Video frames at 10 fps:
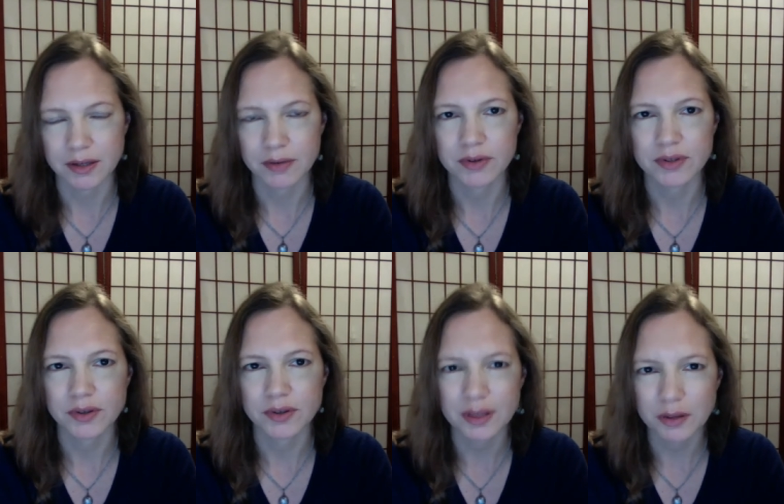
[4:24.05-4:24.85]

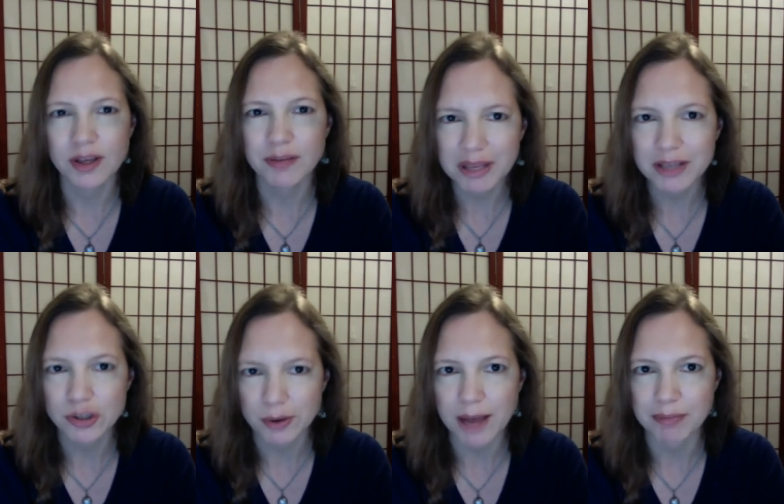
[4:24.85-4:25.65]
There can be a
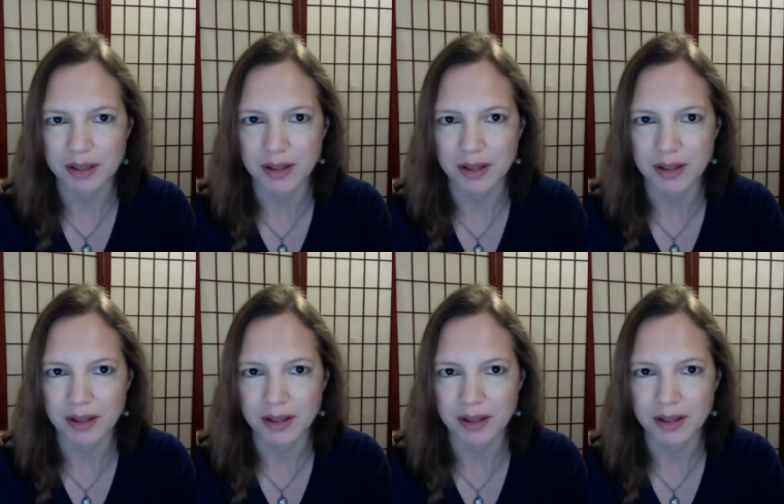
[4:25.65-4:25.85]
trap in